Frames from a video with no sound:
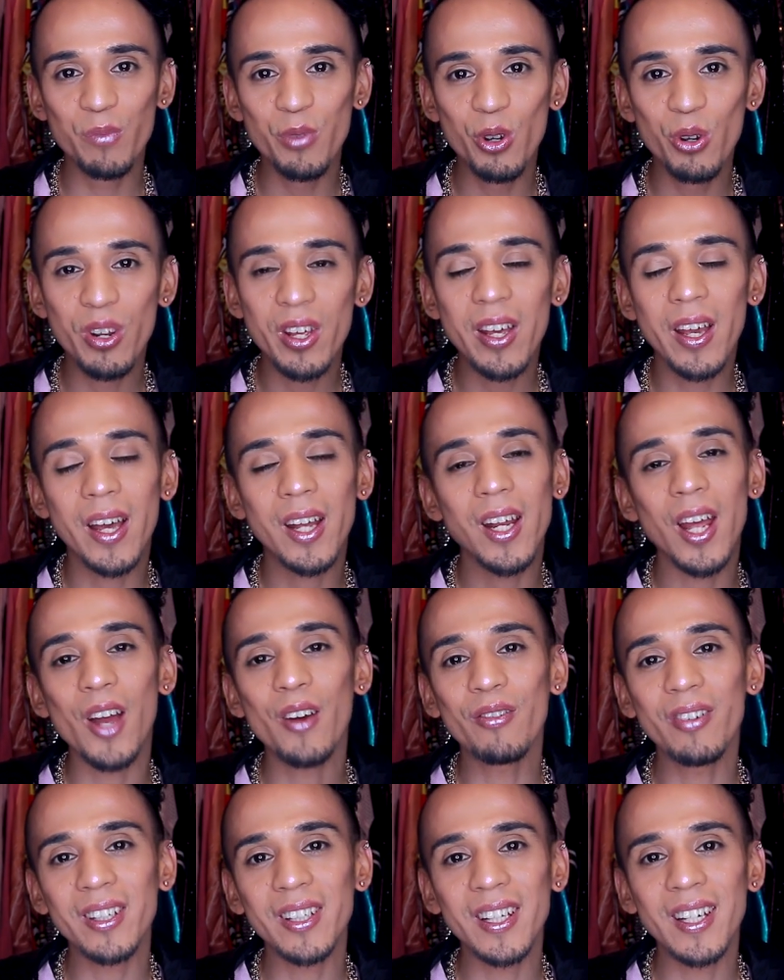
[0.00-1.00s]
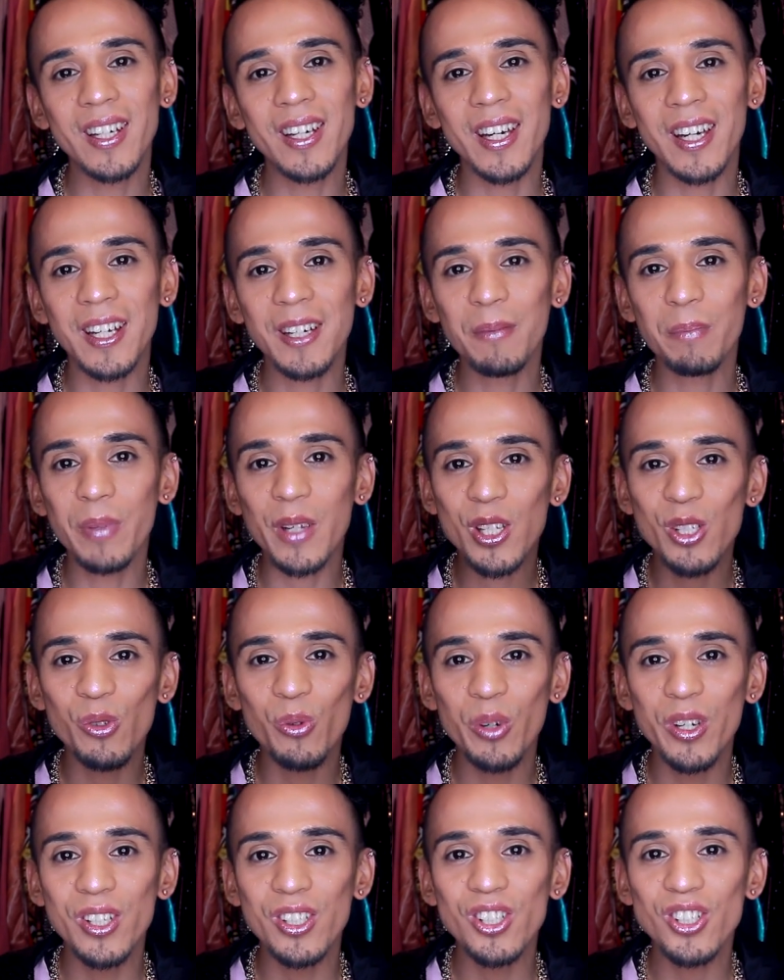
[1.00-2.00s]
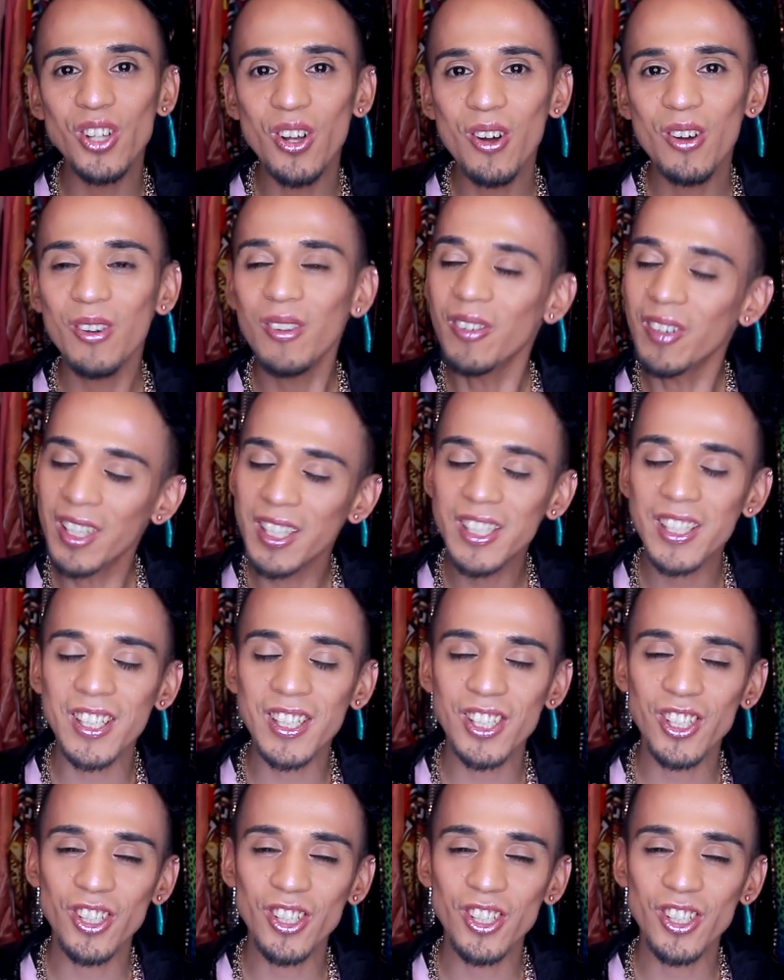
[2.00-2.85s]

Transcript: beauty, and everything in between. So let's get